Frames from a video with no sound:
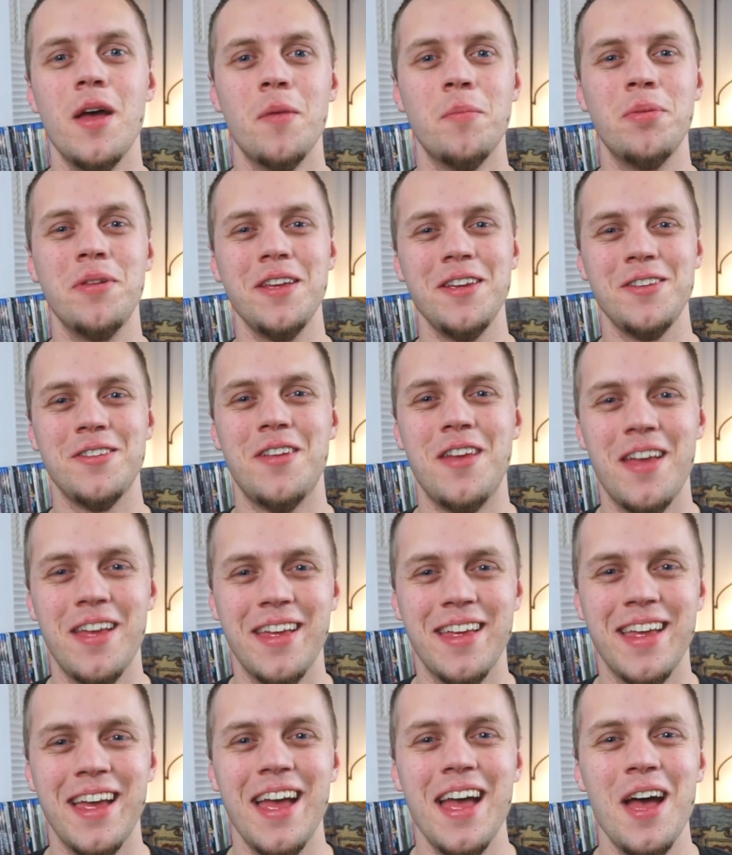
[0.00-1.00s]
Please
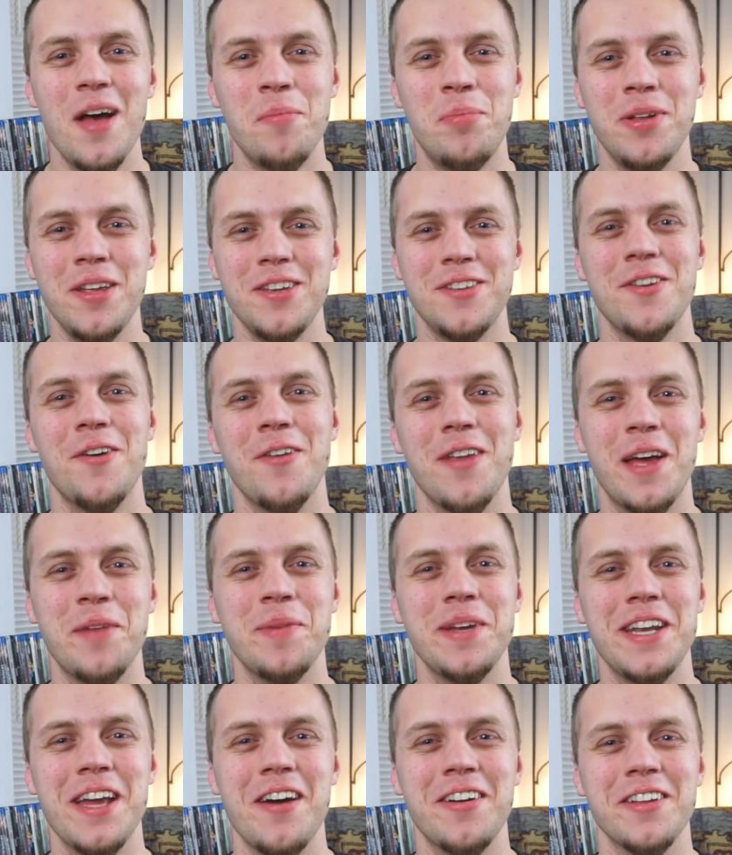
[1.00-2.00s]
don't let
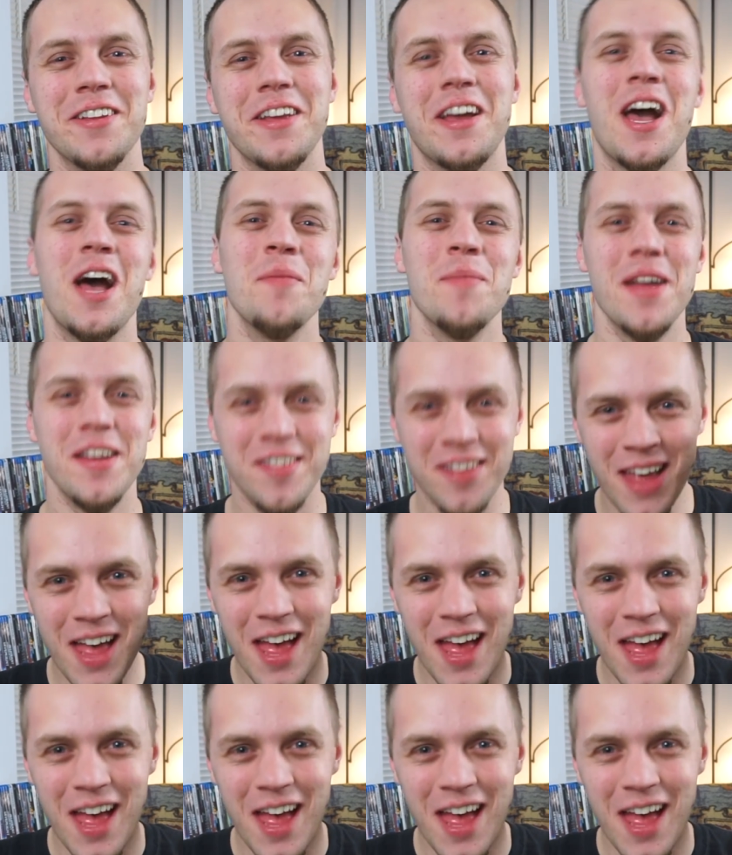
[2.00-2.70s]
me down in the comments.